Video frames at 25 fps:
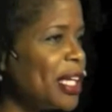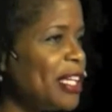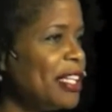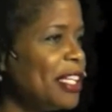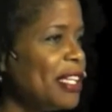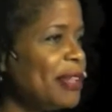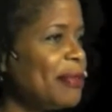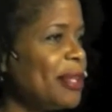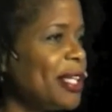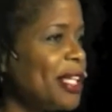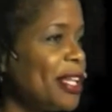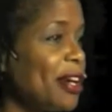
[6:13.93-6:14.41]
and
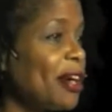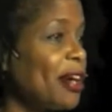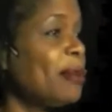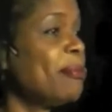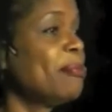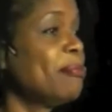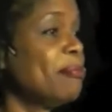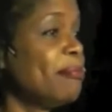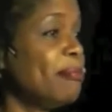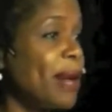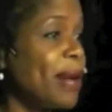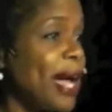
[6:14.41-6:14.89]
then we go
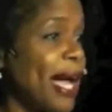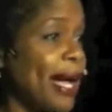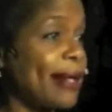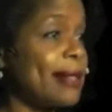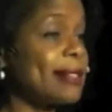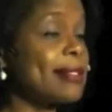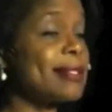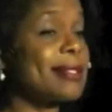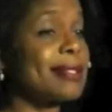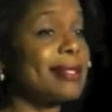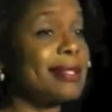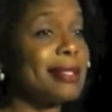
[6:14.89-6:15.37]
back
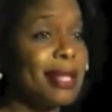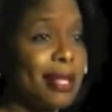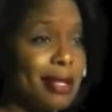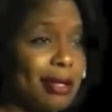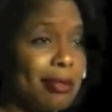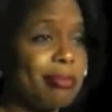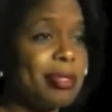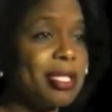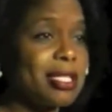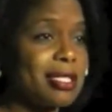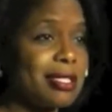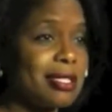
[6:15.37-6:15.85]
to their
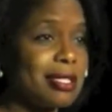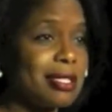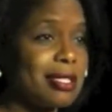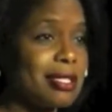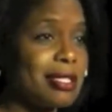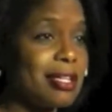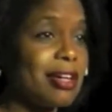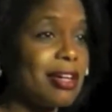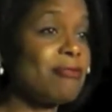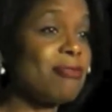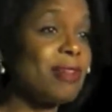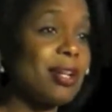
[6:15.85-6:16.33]
business
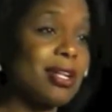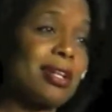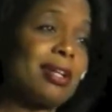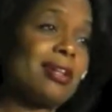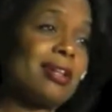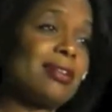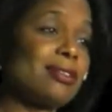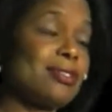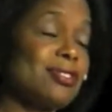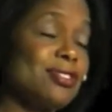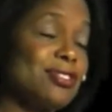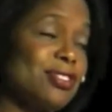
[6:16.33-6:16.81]
of what
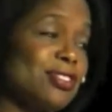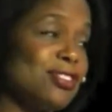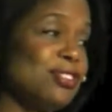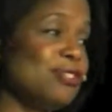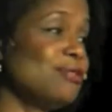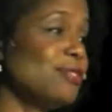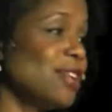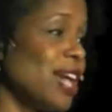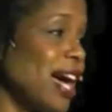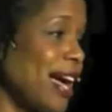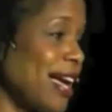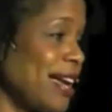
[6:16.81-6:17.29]
colors do you
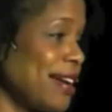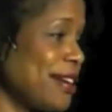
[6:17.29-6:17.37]
like?